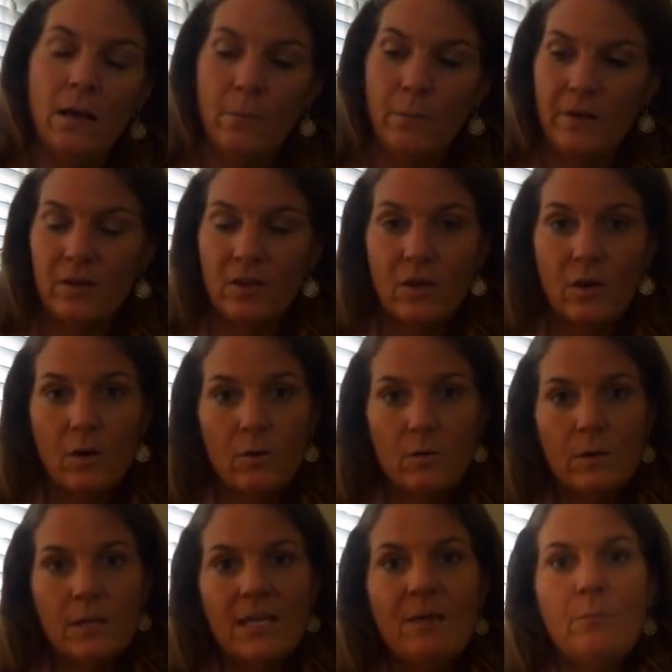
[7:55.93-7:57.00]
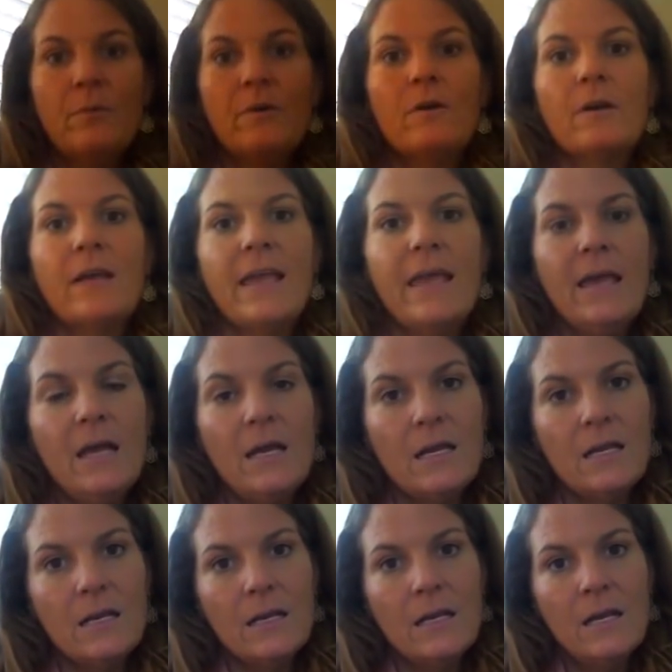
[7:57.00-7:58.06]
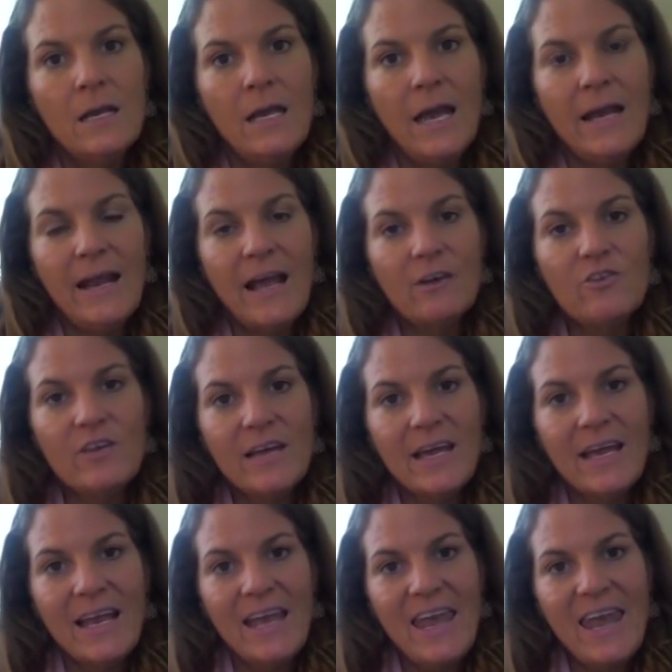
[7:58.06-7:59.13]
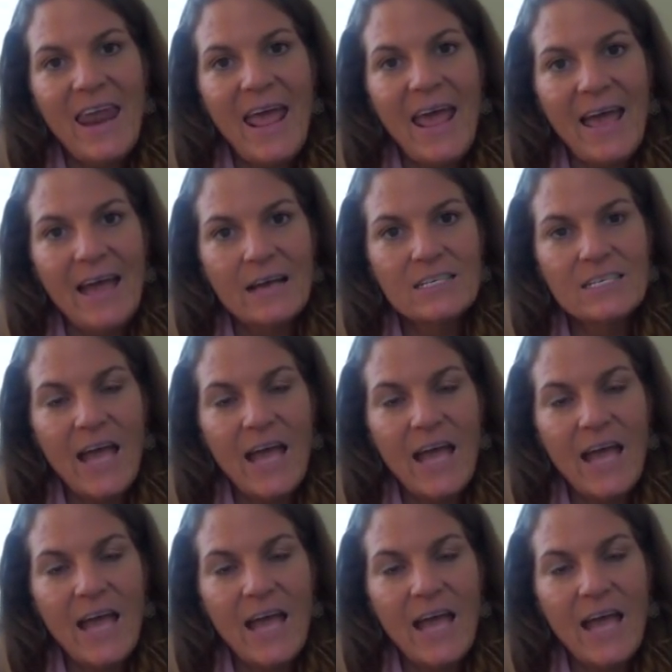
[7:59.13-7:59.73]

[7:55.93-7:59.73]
But to go deeper in and actually connect